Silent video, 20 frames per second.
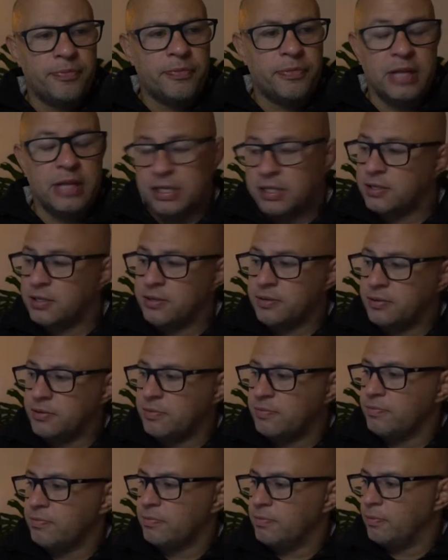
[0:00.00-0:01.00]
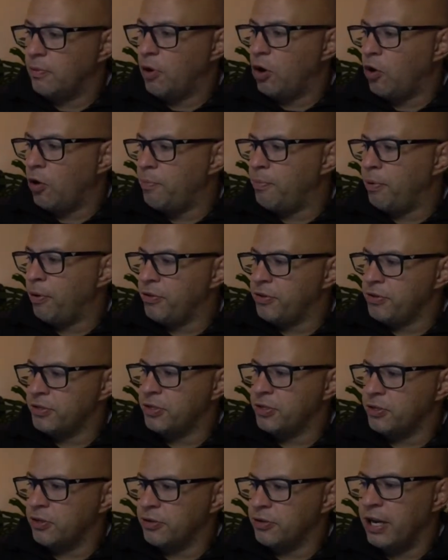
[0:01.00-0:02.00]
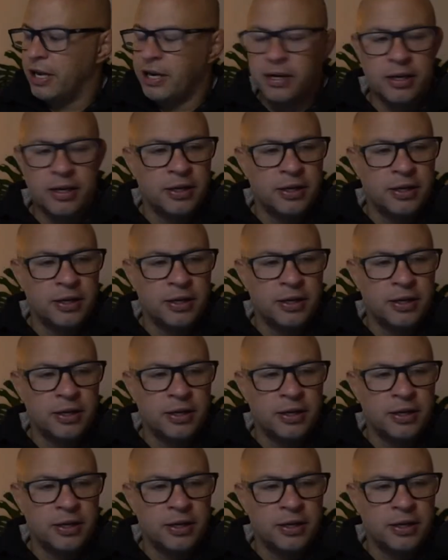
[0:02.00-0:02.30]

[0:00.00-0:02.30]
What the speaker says: That's my hypothesis on that.